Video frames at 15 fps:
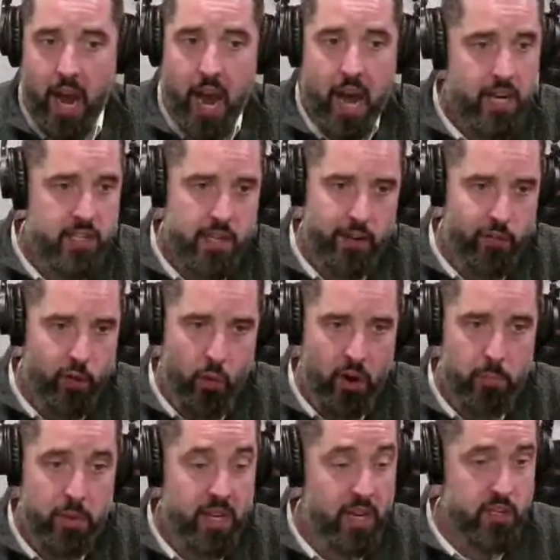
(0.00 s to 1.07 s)
God is
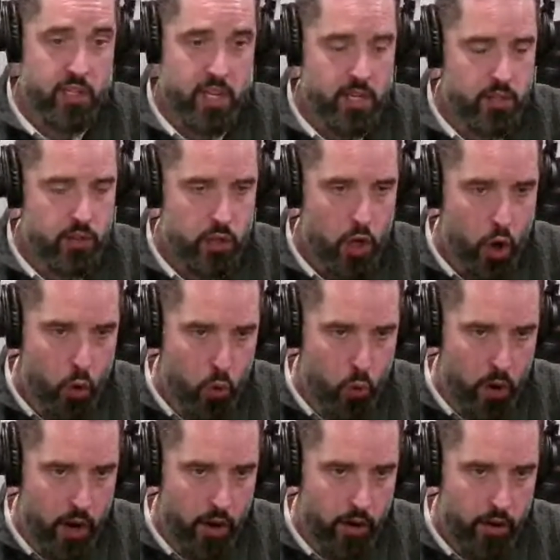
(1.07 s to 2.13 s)
everywhere because he is
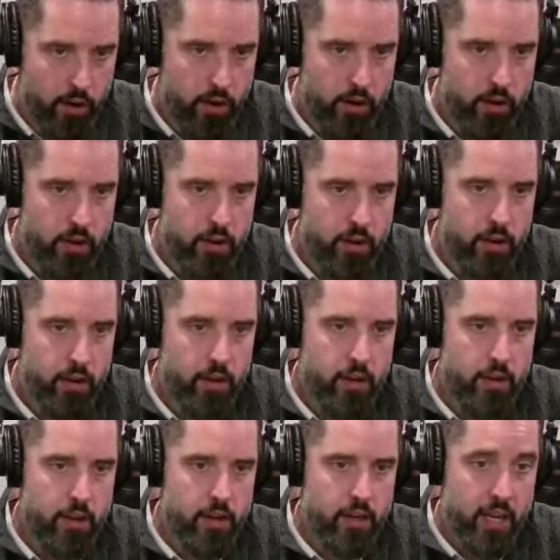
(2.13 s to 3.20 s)
nowhere.
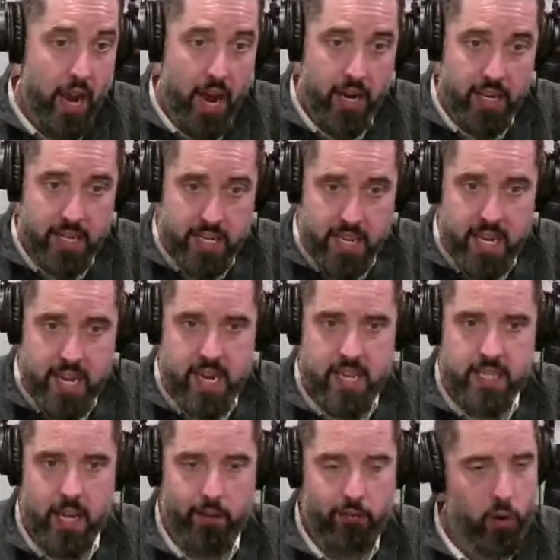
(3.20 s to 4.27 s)
God
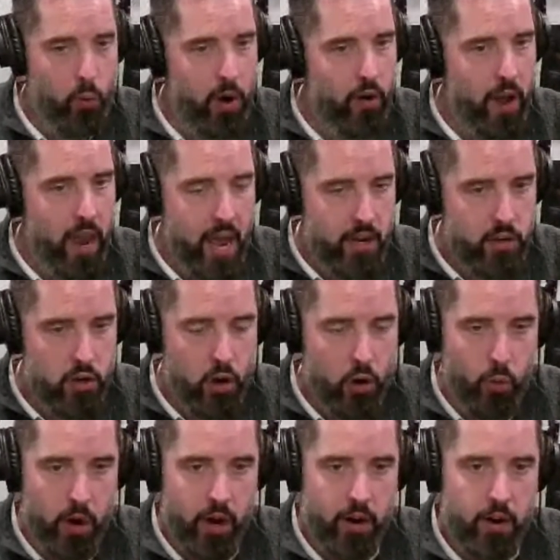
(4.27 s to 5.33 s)
indeed is everywhere and
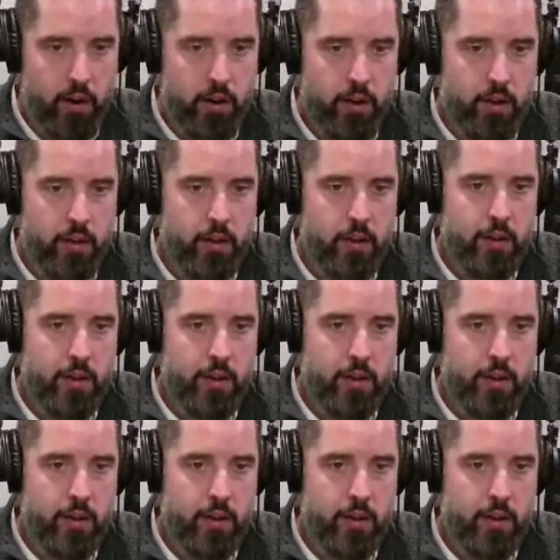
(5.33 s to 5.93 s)
nowhere.